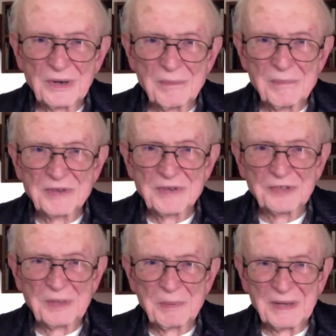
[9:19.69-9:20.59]
a
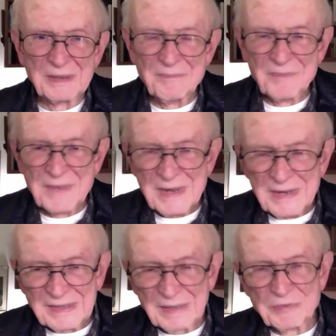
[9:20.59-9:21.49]
Mississippian
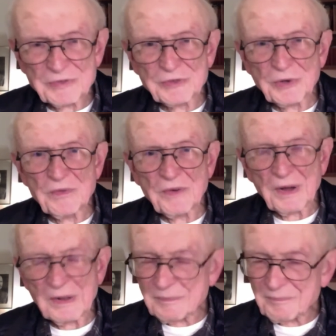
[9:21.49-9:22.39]
named Stovall.